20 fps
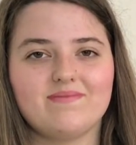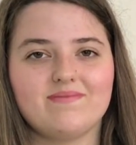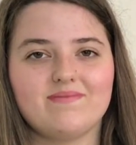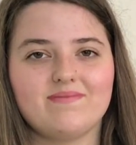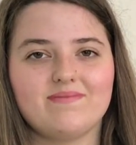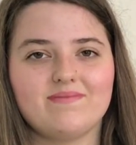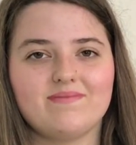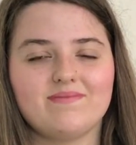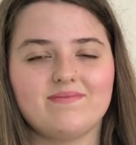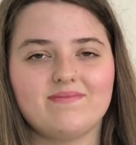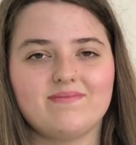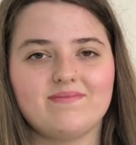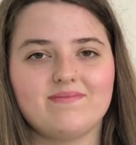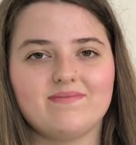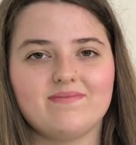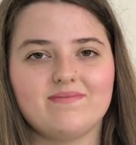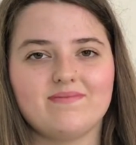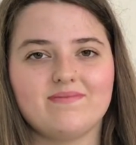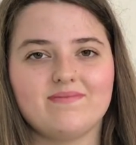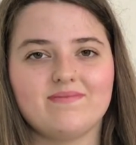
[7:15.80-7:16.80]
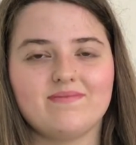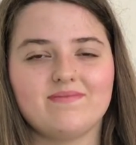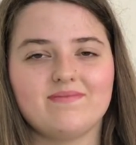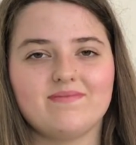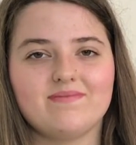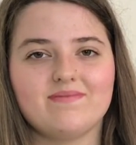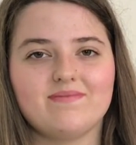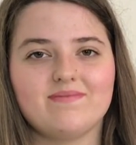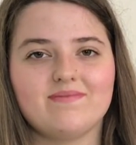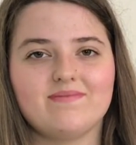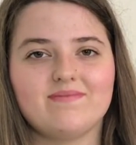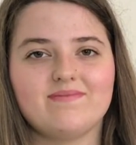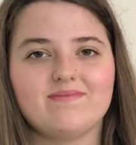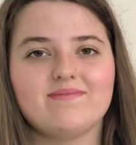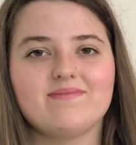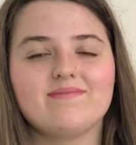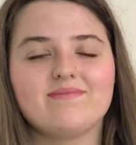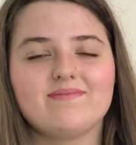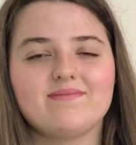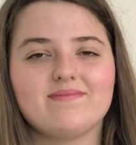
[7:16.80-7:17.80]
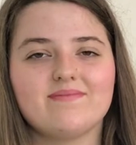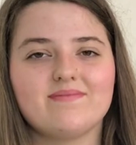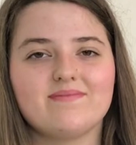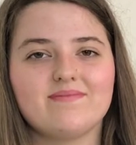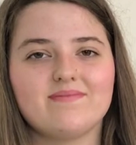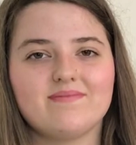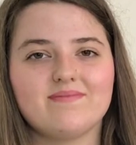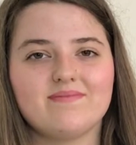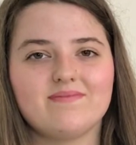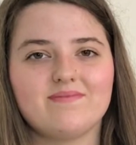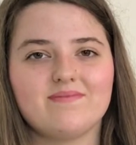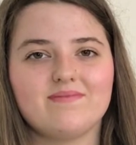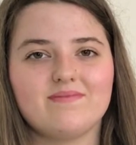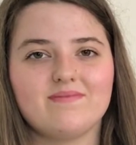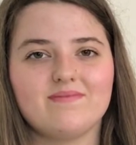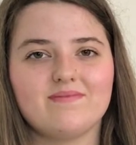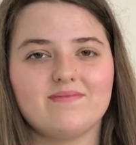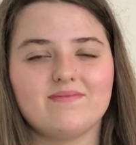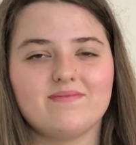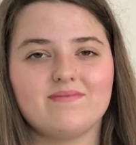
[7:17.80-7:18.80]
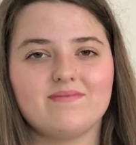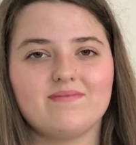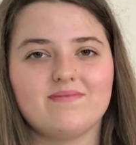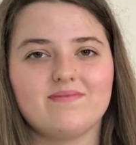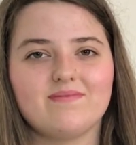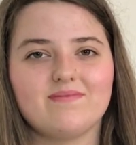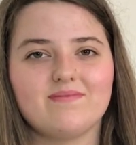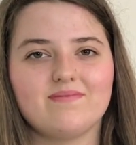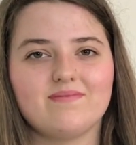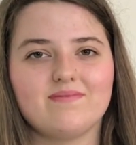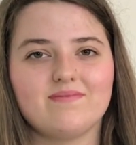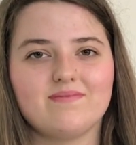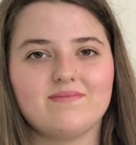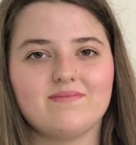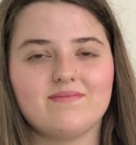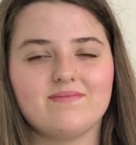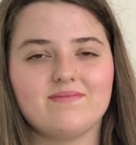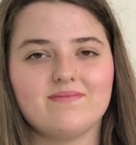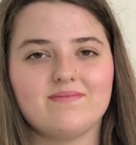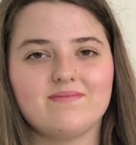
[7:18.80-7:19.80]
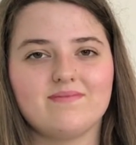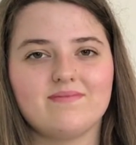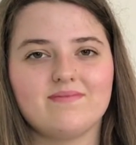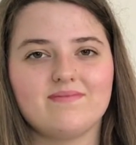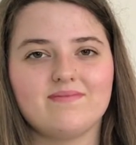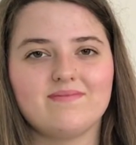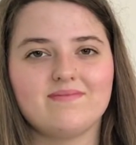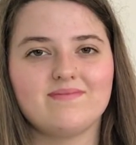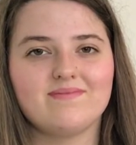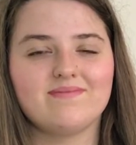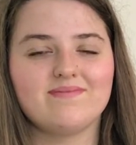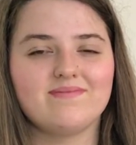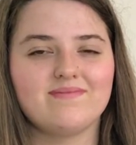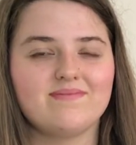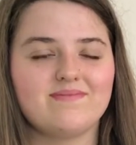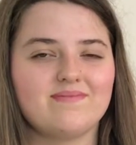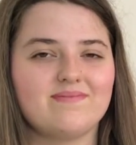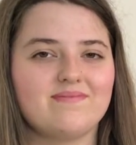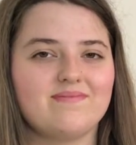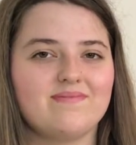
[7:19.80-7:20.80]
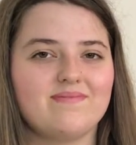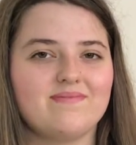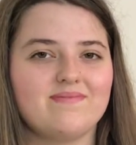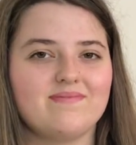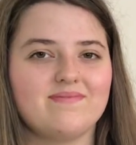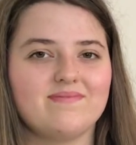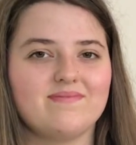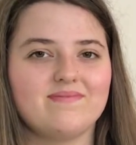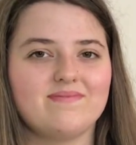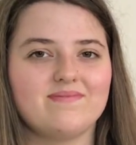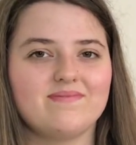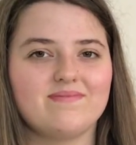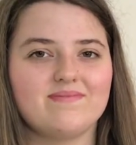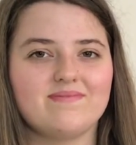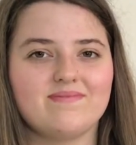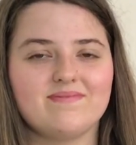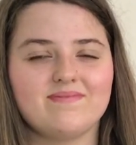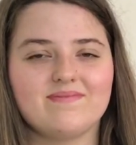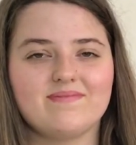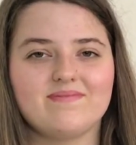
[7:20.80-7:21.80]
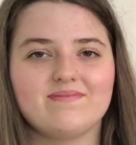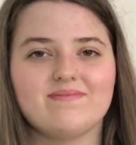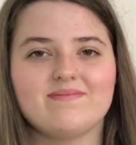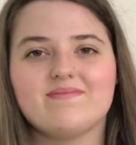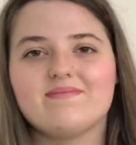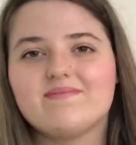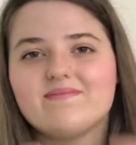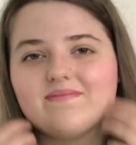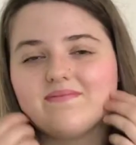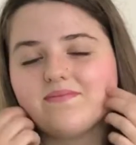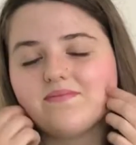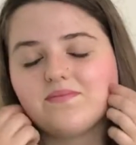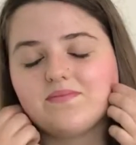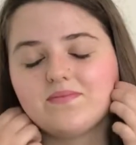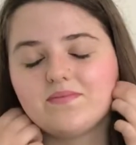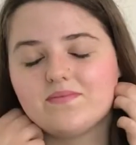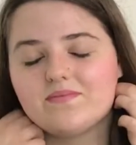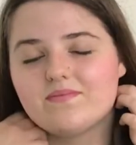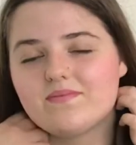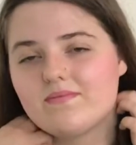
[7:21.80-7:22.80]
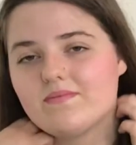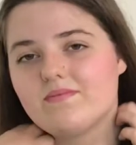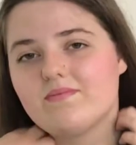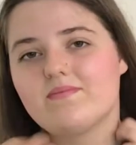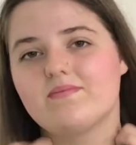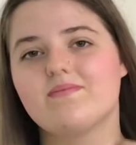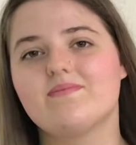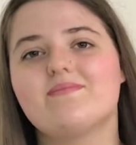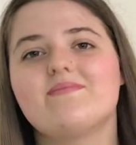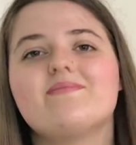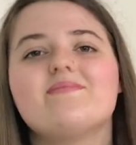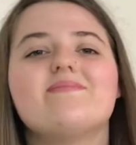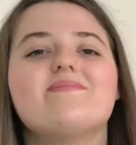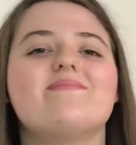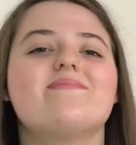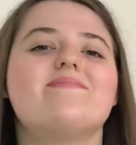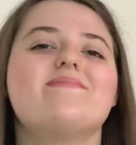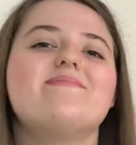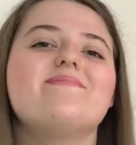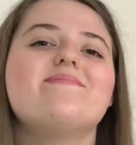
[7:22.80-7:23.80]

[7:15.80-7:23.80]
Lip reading: (not speaking)